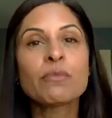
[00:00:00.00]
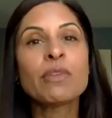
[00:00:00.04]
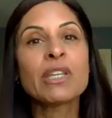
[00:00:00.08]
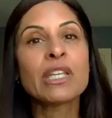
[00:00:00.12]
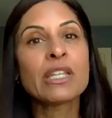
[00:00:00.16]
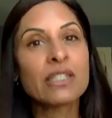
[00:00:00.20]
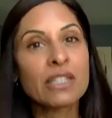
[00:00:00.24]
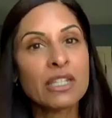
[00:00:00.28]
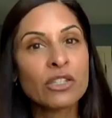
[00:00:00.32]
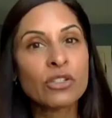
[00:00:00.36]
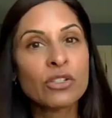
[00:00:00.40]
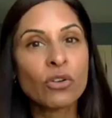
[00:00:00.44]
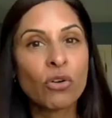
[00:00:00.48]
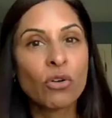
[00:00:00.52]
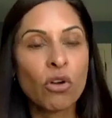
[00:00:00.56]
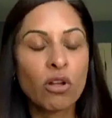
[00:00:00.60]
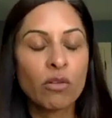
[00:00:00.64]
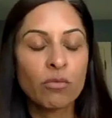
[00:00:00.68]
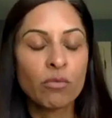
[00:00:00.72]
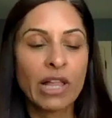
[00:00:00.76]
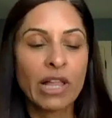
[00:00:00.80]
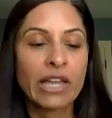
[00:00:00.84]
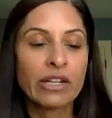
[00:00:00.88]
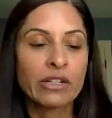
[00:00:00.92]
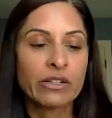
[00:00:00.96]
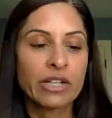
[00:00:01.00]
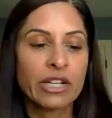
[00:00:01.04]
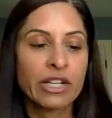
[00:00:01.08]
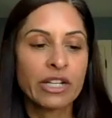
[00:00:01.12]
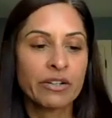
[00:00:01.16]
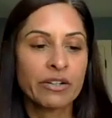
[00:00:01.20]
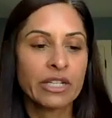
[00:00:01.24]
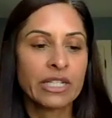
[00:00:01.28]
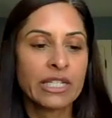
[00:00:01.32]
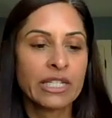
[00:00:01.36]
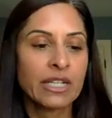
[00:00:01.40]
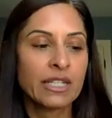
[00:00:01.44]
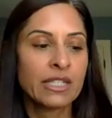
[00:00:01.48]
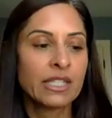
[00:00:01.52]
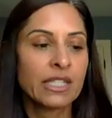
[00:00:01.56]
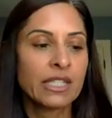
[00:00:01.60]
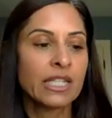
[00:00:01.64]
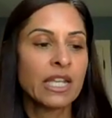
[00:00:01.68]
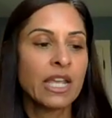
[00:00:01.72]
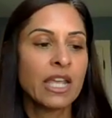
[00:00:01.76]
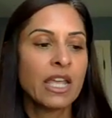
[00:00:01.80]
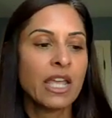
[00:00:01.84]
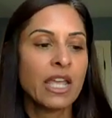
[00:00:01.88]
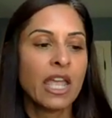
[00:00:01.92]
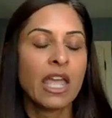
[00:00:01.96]
because these are all bladder irritants.
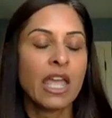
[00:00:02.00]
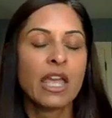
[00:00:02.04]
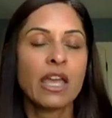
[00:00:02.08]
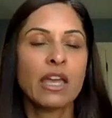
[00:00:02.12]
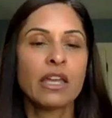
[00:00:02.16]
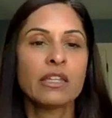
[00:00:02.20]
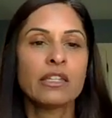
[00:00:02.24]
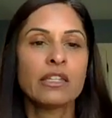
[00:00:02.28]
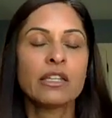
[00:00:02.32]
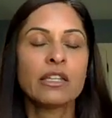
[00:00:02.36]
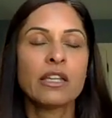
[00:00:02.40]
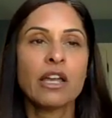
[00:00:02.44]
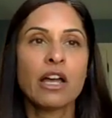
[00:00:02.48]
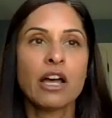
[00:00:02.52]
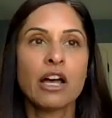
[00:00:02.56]
And